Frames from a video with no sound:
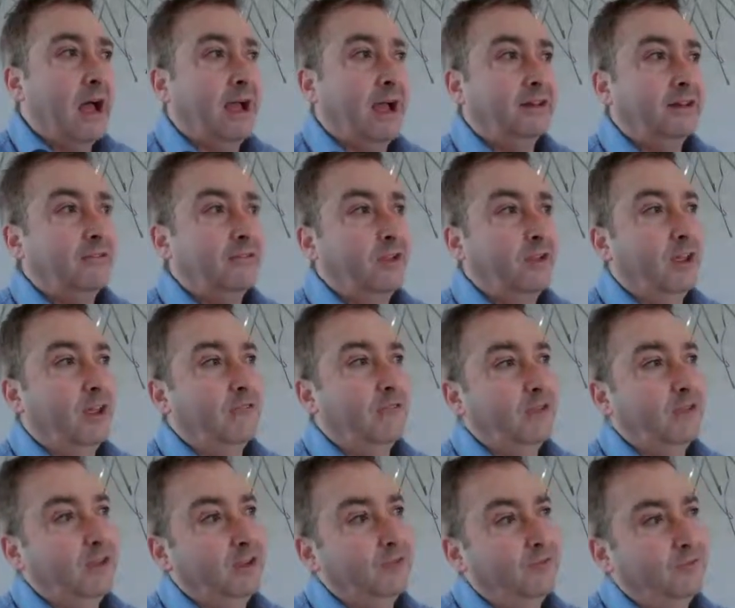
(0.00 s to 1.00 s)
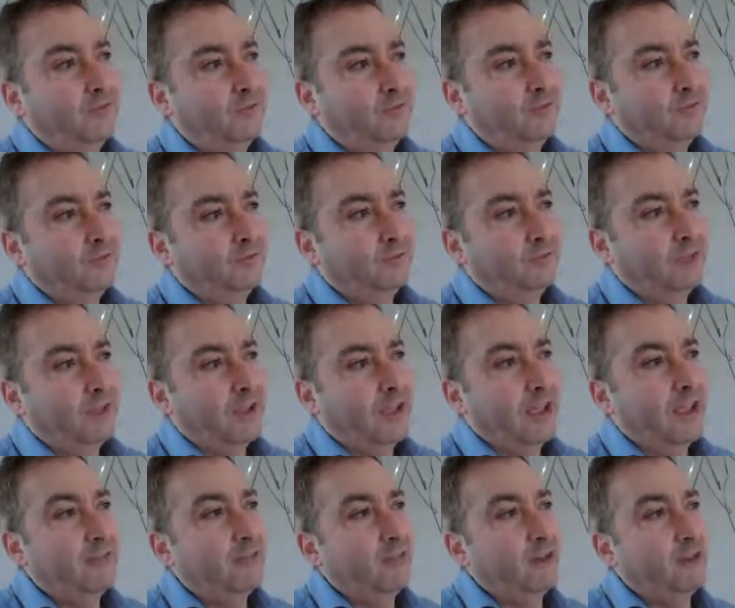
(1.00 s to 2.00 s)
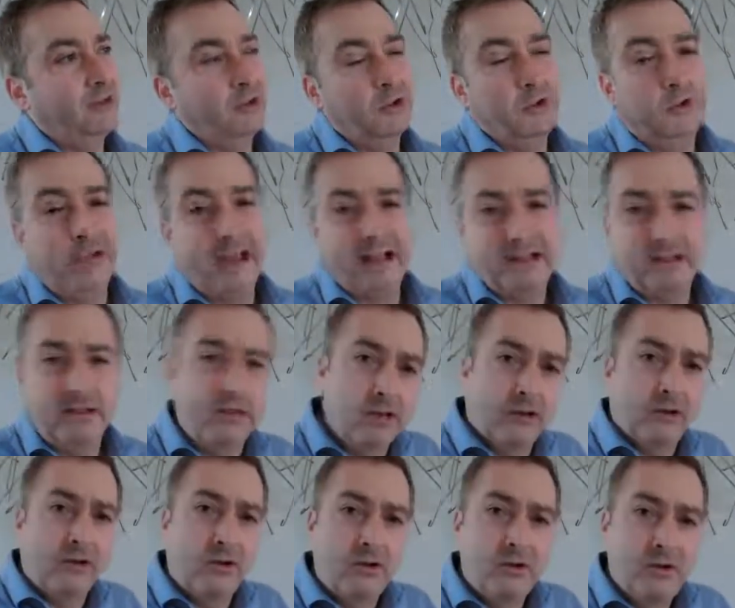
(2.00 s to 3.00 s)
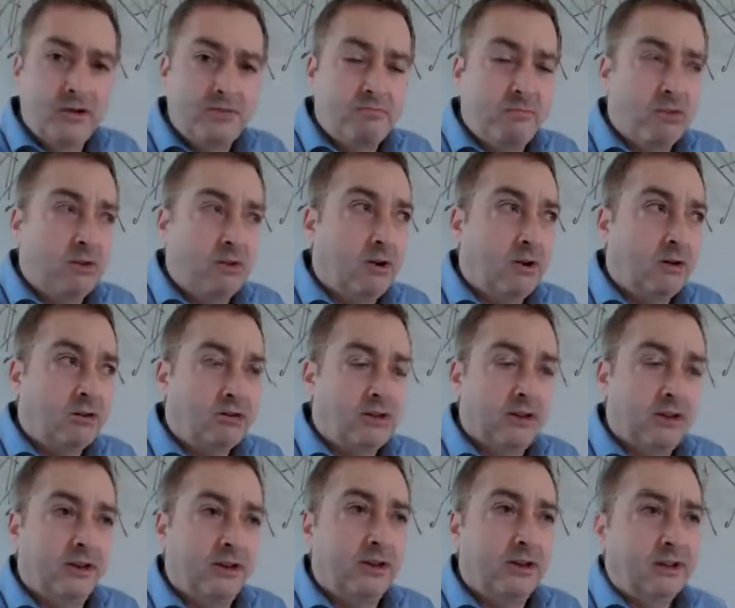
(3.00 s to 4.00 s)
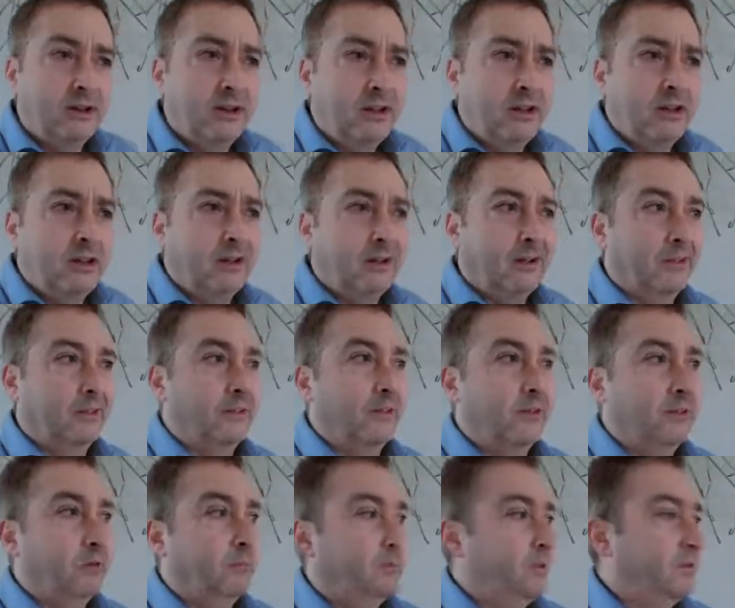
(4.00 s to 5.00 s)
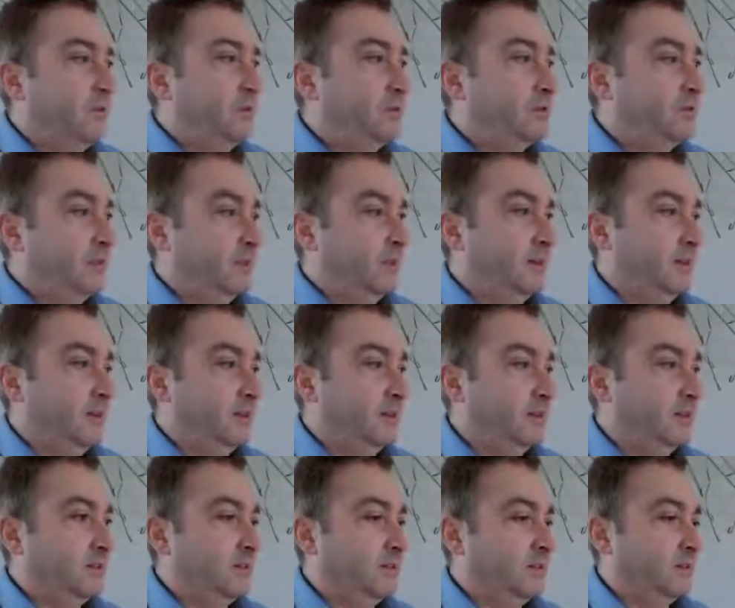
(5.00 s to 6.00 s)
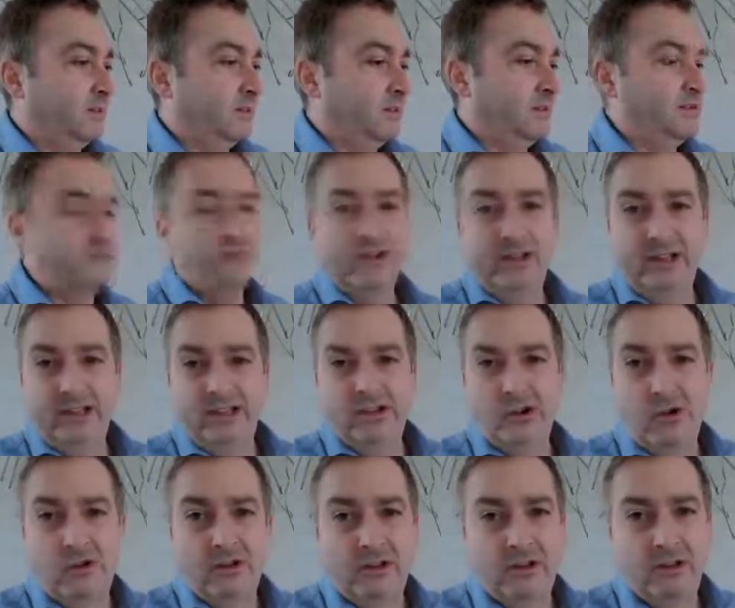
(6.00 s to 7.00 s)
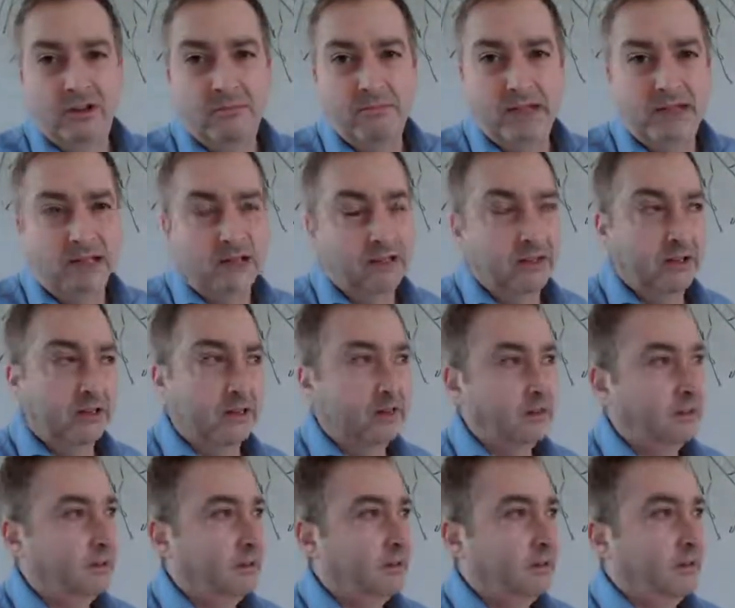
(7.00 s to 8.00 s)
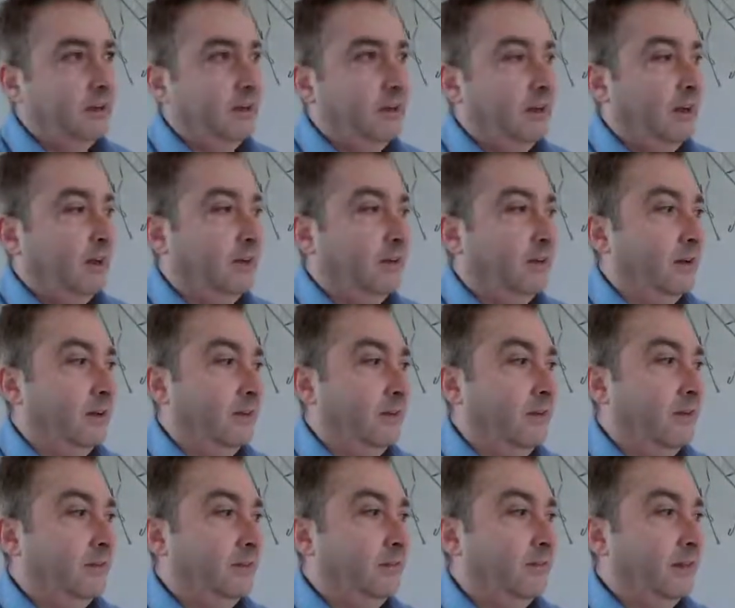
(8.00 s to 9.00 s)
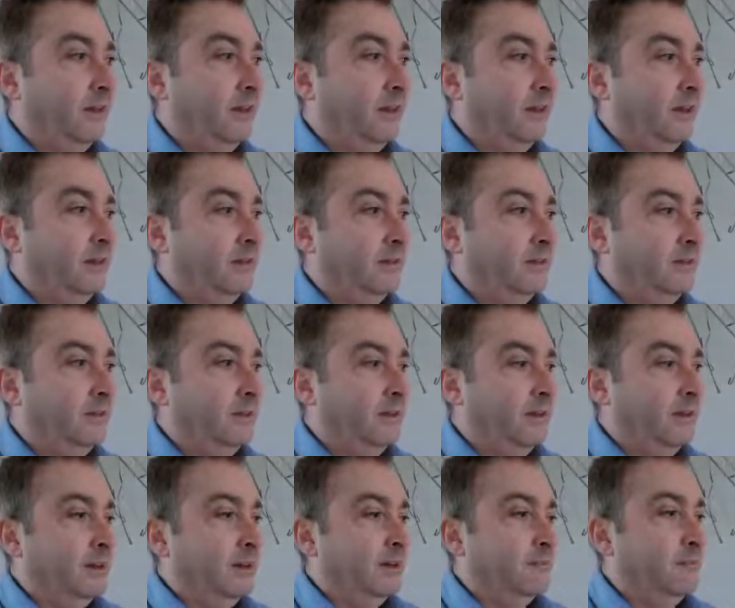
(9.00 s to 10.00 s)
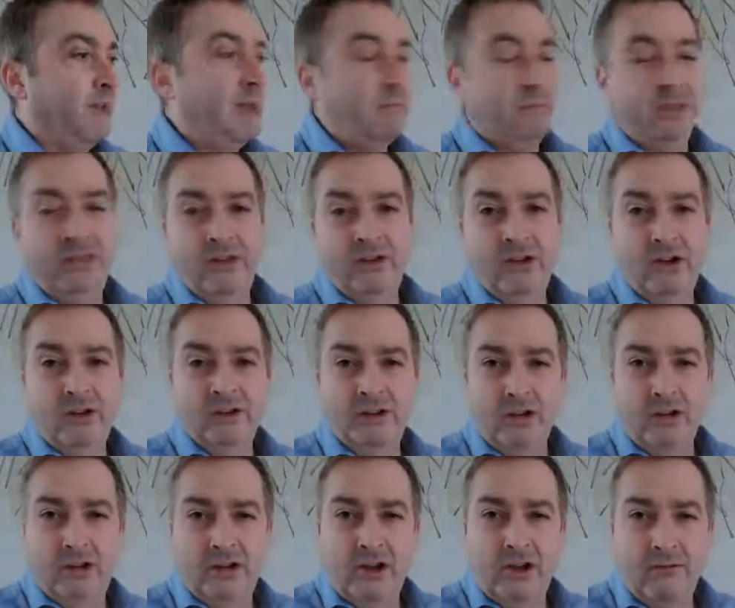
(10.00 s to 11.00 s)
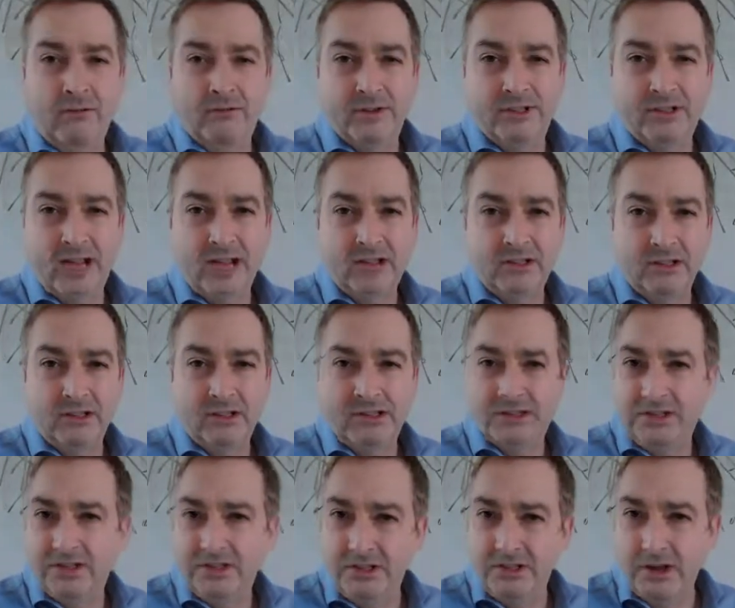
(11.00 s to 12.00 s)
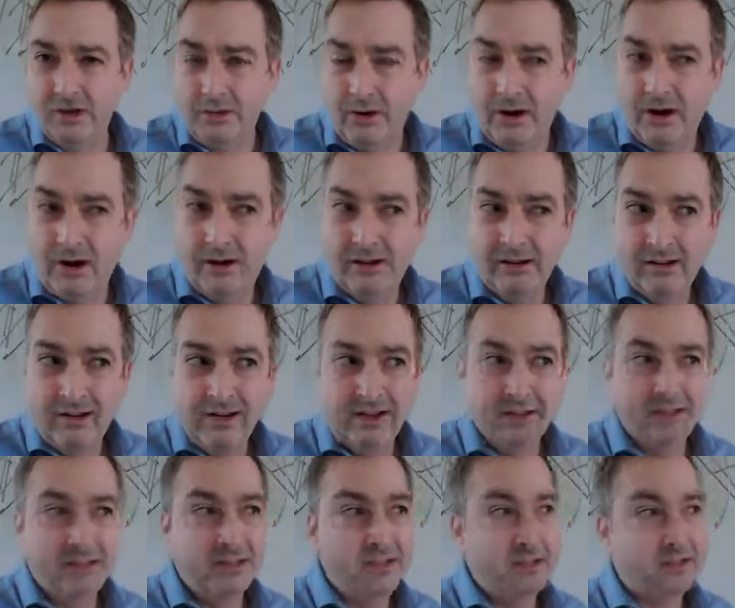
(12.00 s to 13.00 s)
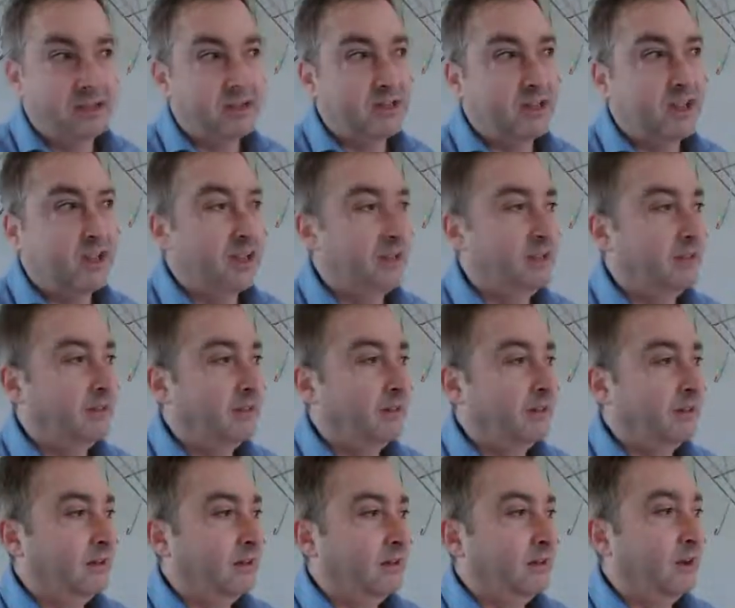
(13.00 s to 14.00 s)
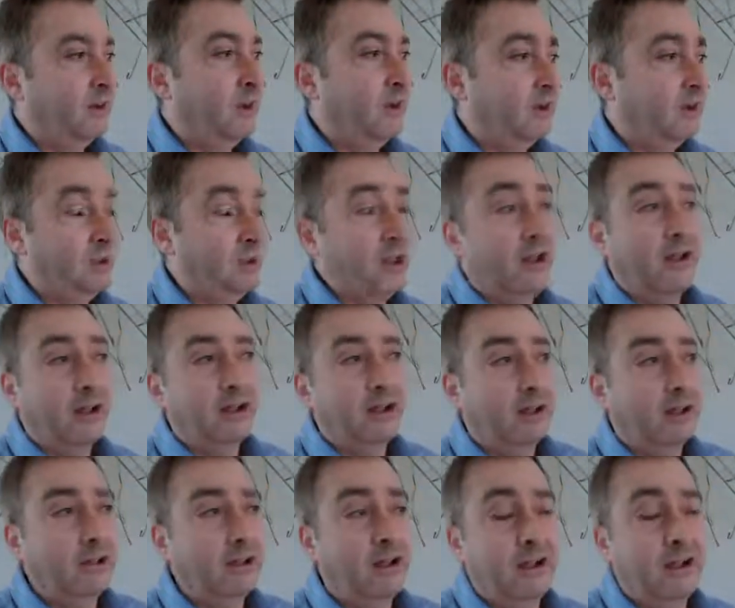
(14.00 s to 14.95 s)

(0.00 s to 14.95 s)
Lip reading: And if you do get to the encouraged part and the other person is really non-committal and the maybe they're not as good a conversationalist as you are, and they just say, "Oh yeah, I